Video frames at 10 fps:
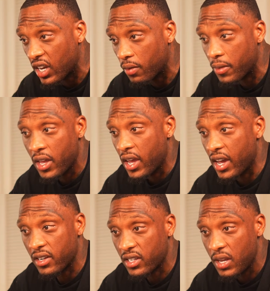help.
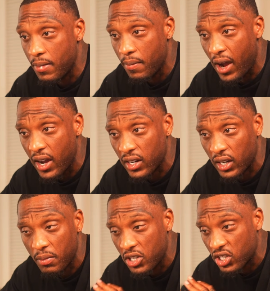And keep in mind,
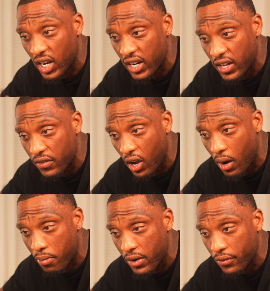let me just kind of give you a
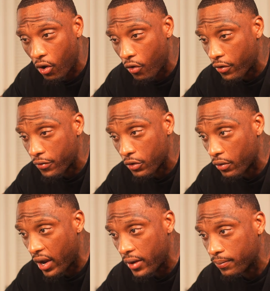brief overview,
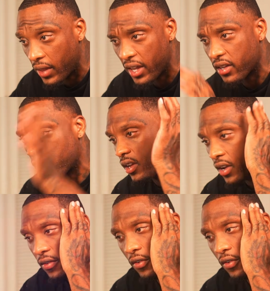right? Like for